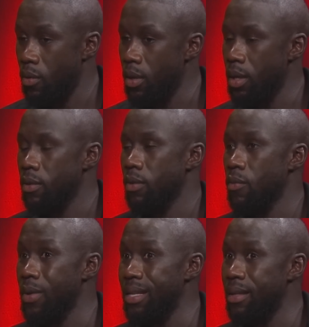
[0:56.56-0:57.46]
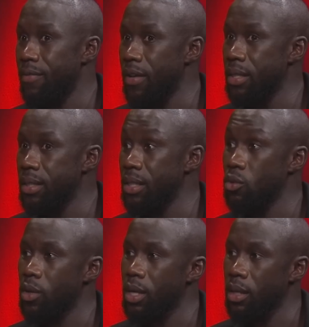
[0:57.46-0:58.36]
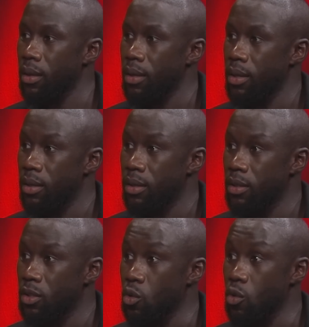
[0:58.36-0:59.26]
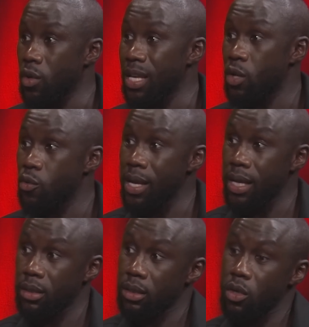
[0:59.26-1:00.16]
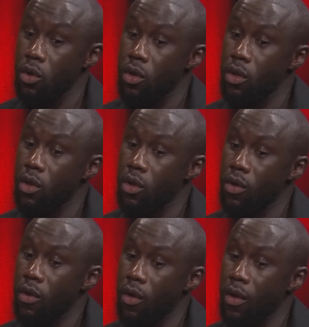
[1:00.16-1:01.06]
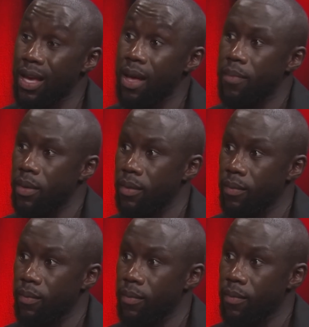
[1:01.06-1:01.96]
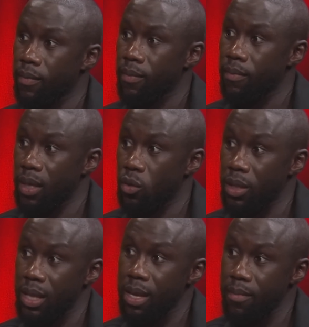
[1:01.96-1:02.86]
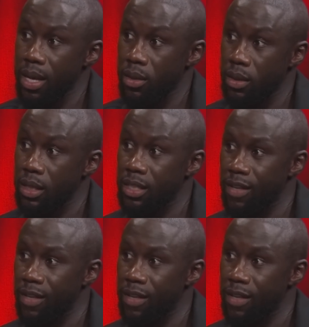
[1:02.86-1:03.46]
Yes, when he defends, he's too high. So he creates a gap between him and his